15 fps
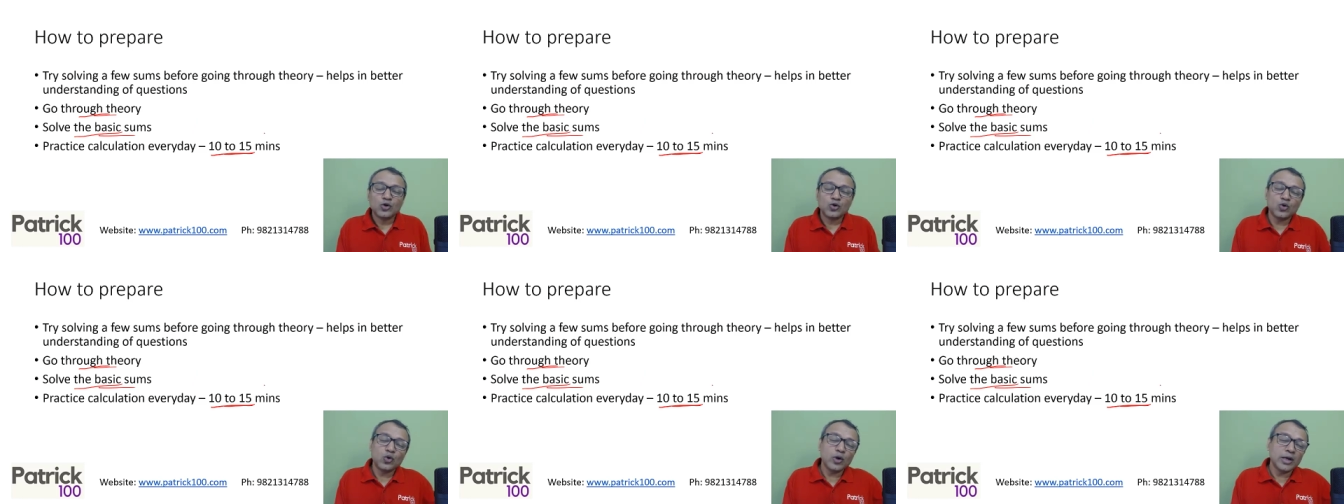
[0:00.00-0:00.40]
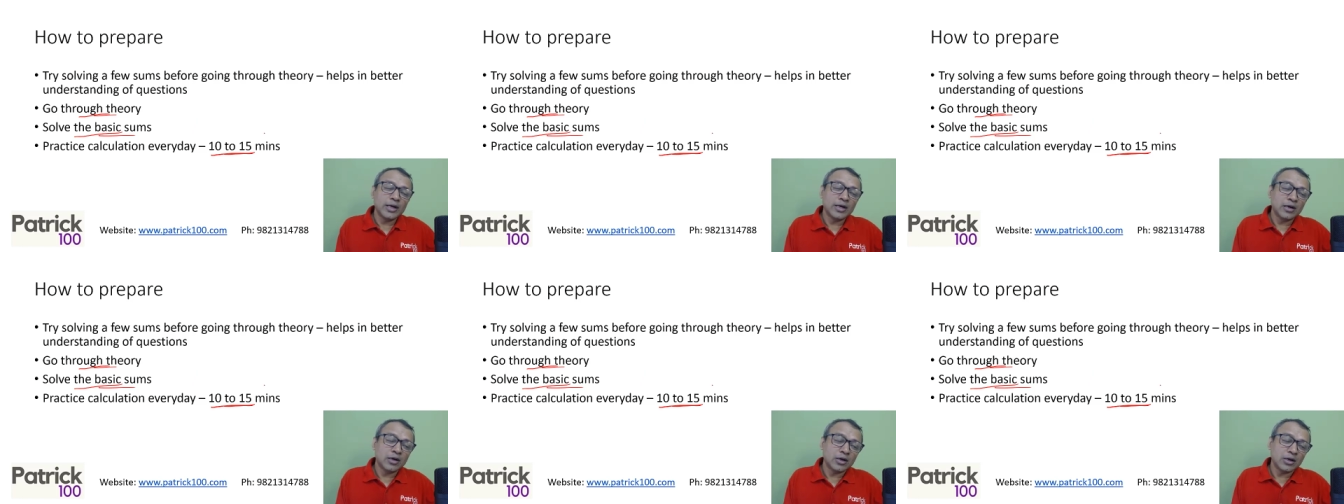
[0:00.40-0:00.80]
Though
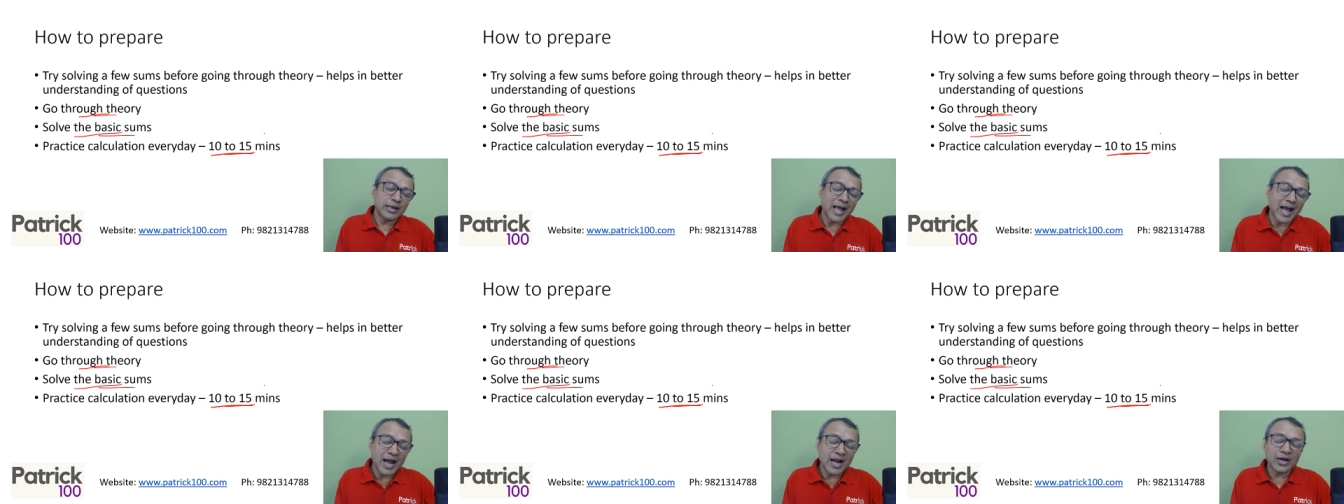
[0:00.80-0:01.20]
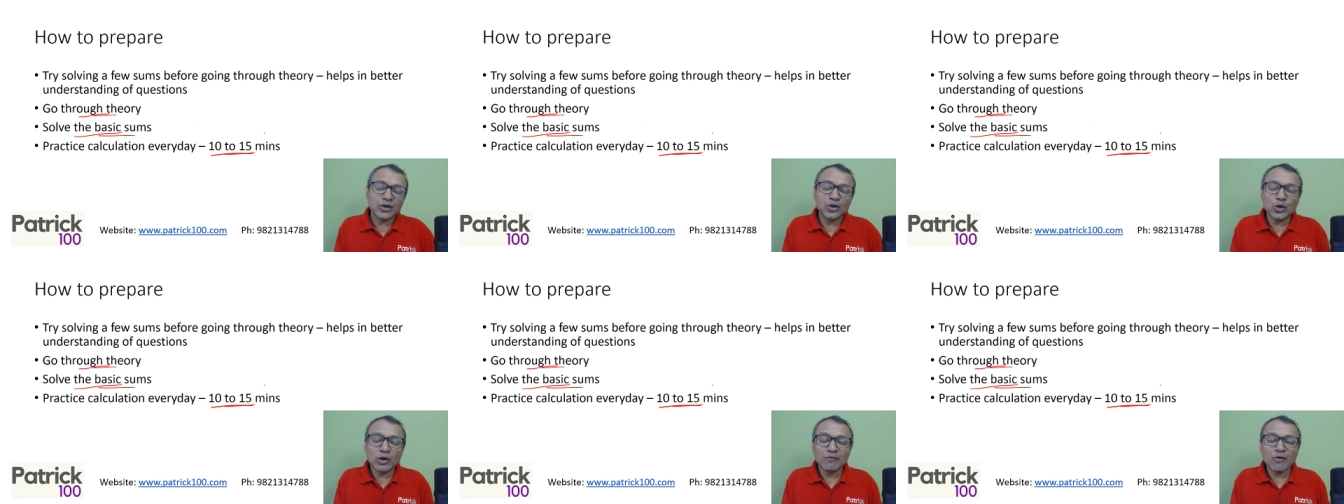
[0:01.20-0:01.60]
in a C A
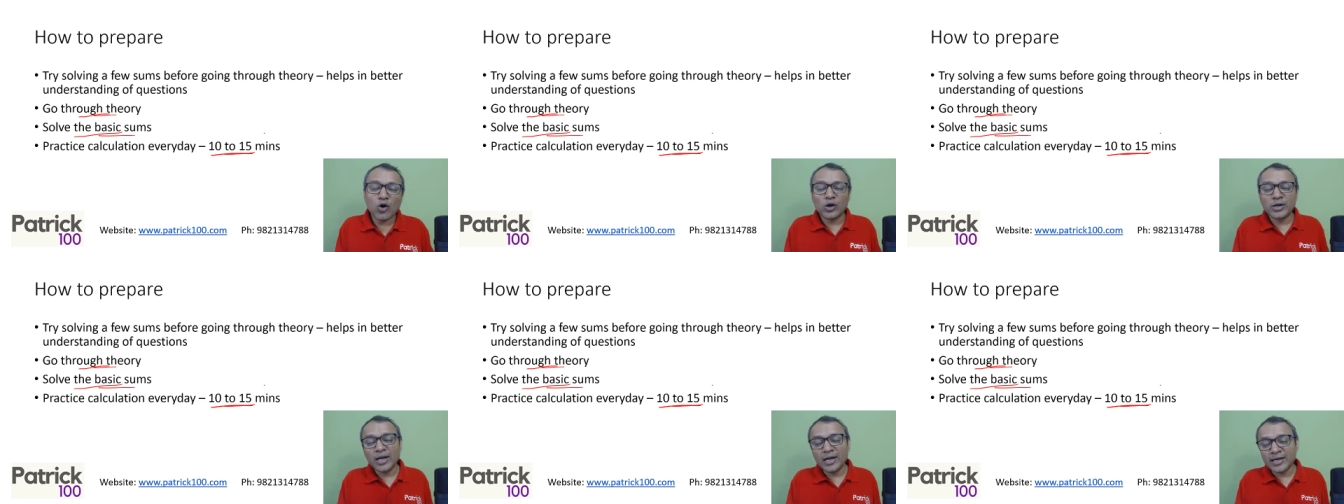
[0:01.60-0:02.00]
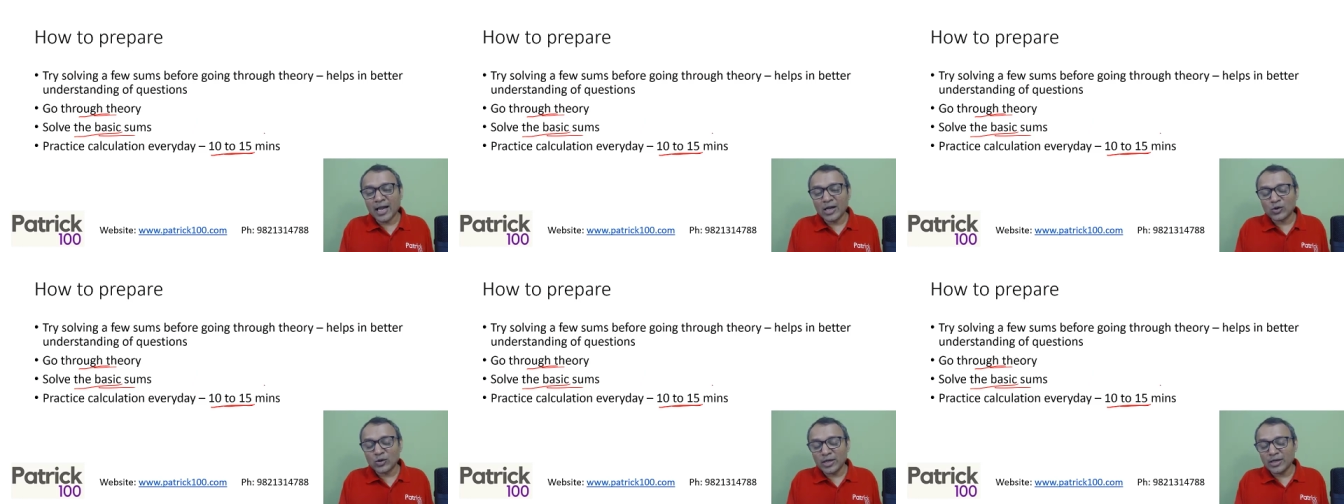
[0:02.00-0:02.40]
T, you have an online
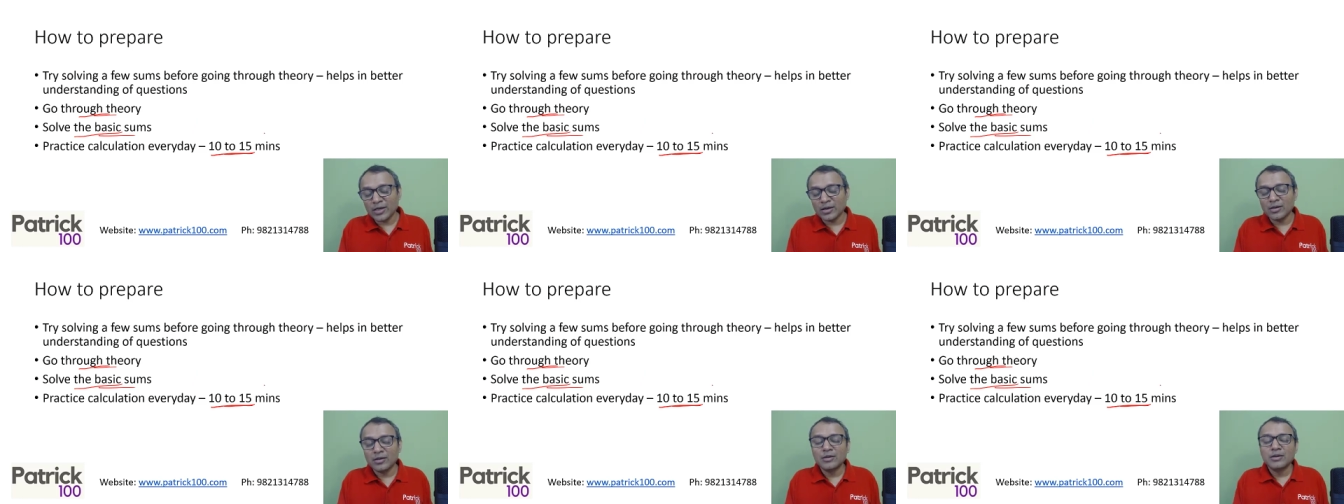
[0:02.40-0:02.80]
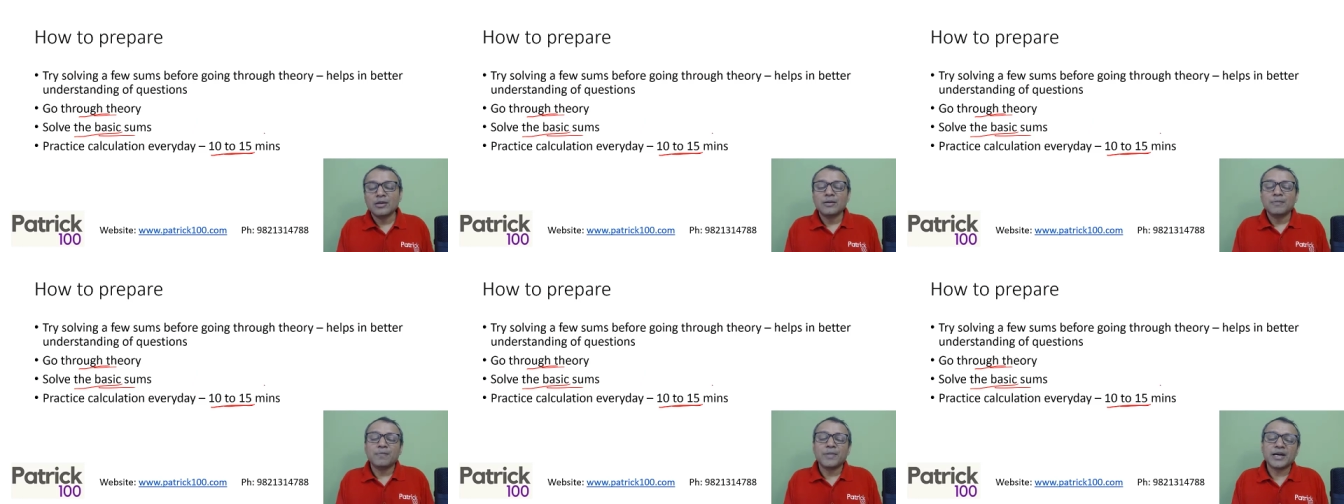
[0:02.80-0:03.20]
calculator,
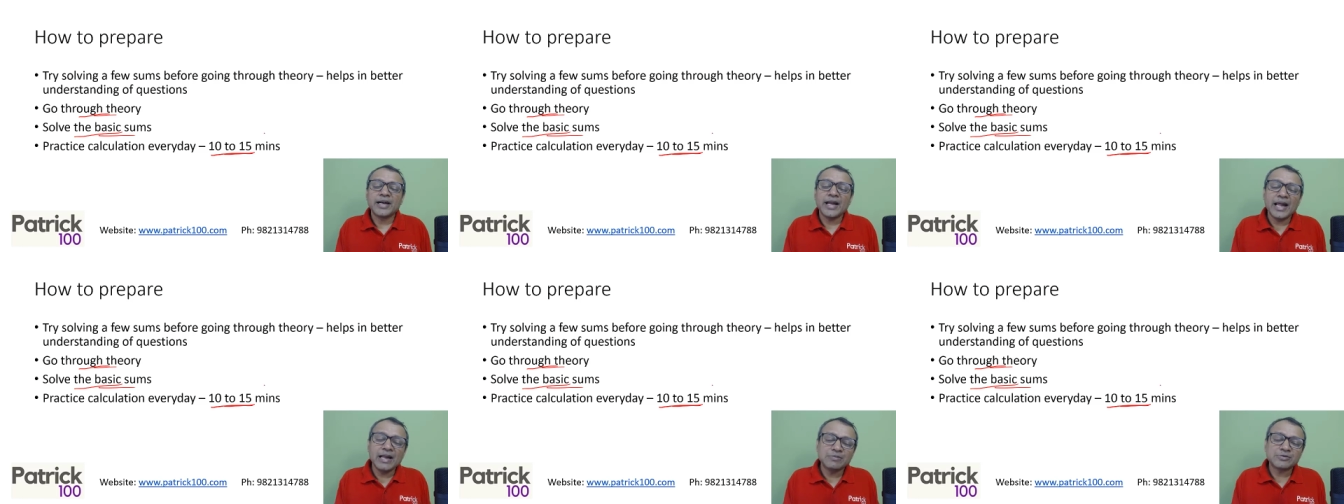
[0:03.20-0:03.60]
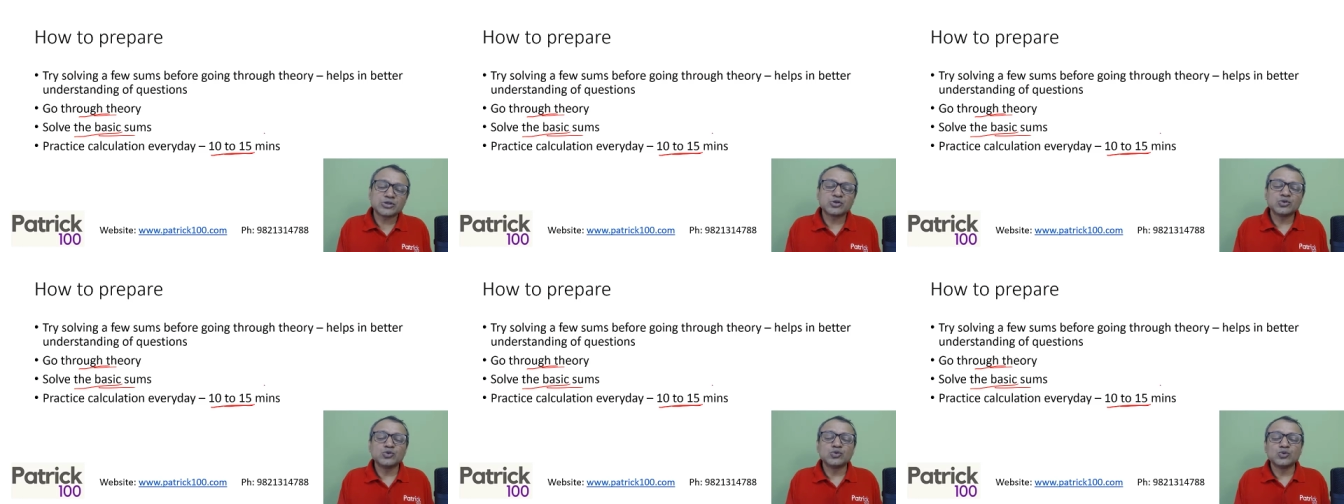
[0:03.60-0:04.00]
but it
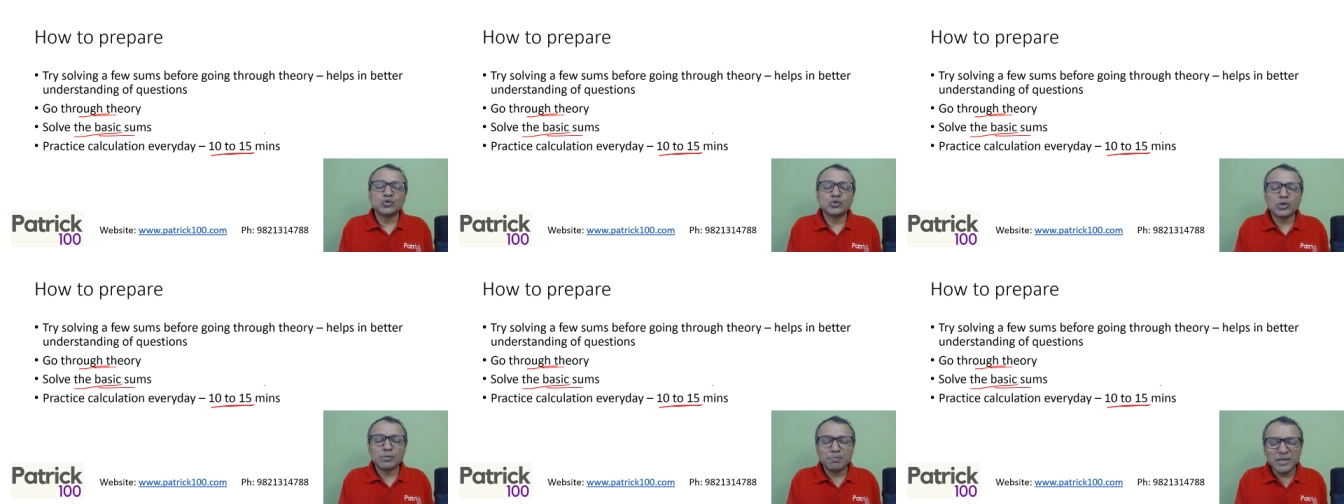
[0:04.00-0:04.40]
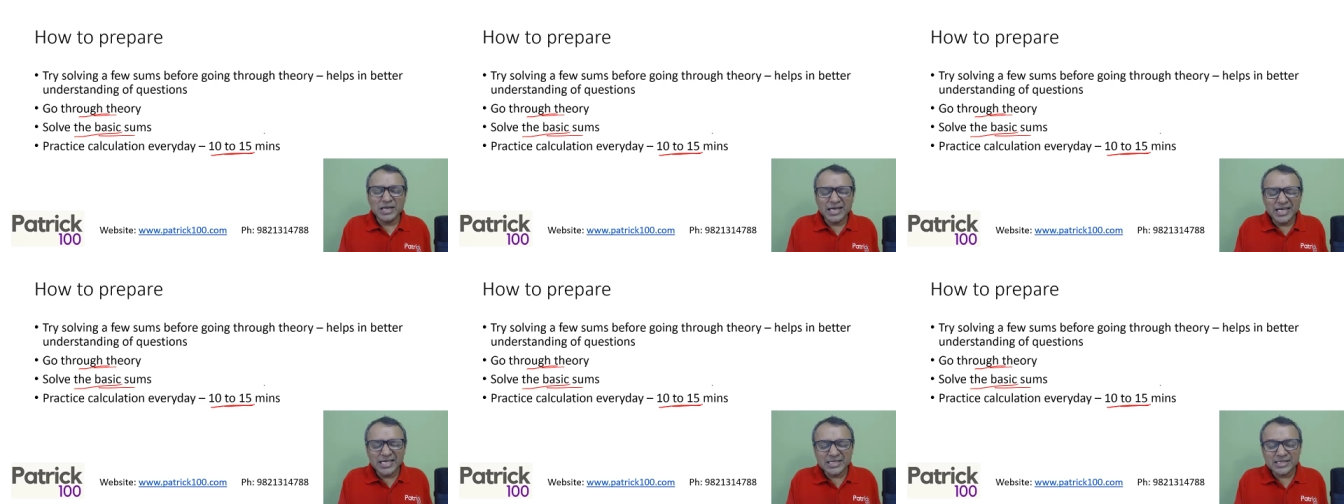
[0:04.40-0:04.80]
helps to
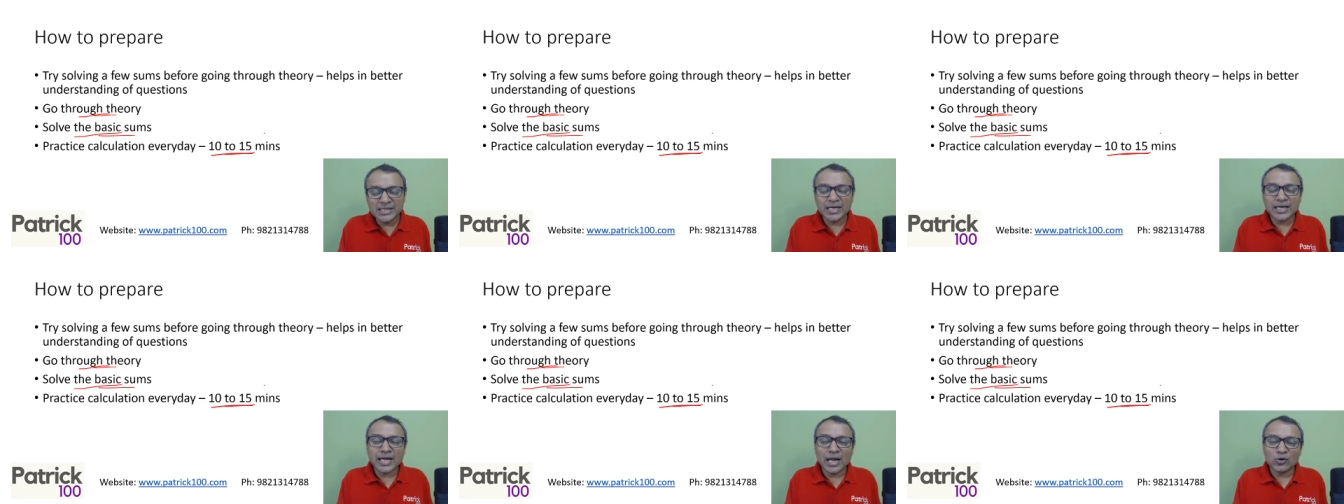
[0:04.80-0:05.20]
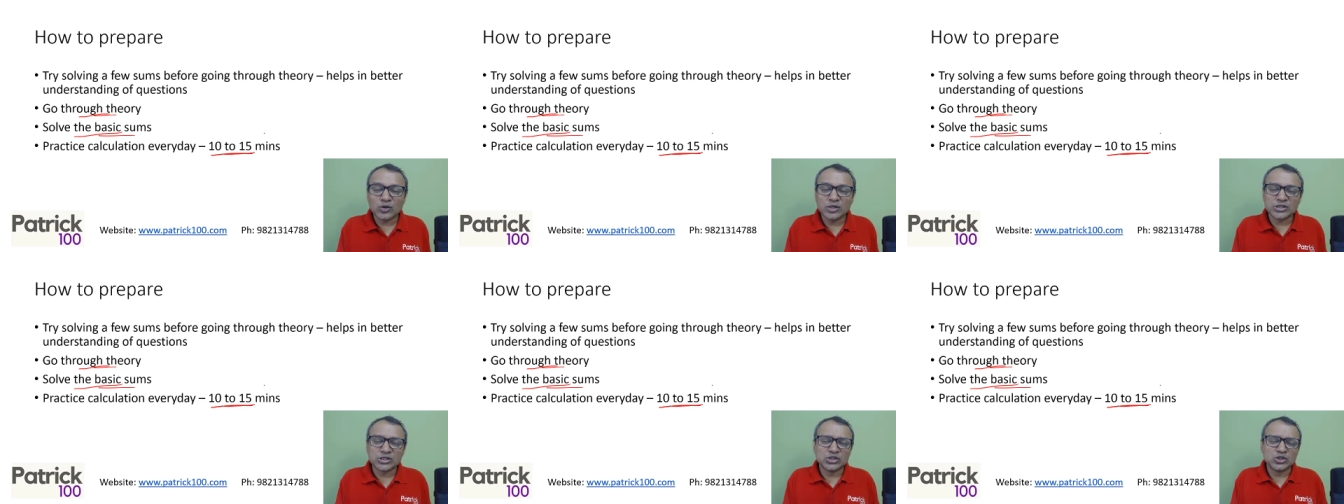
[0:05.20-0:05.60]
be decent at
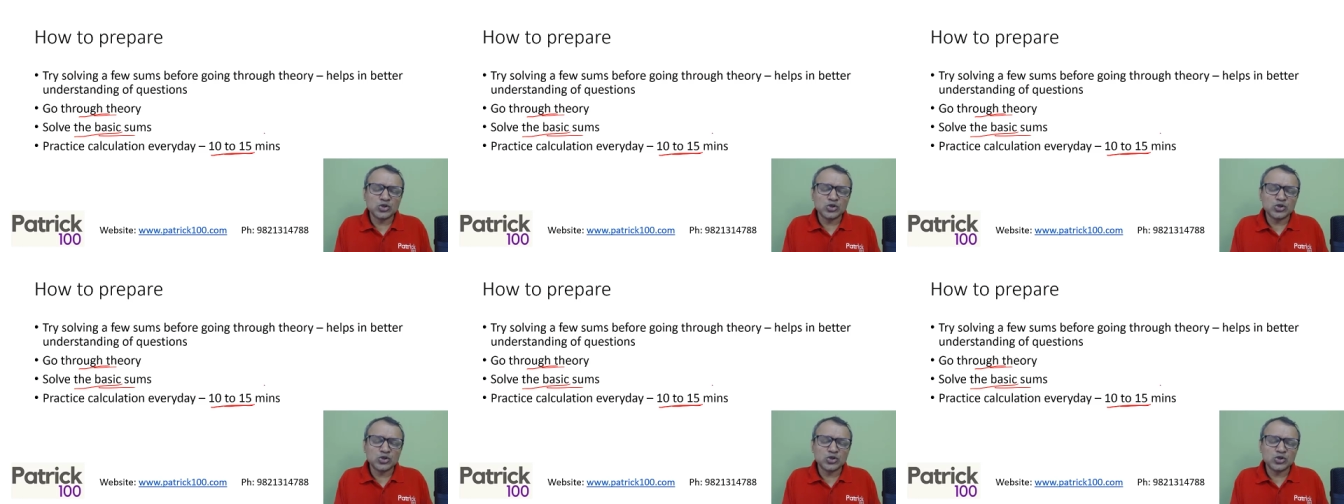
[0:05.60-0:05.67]
calculation.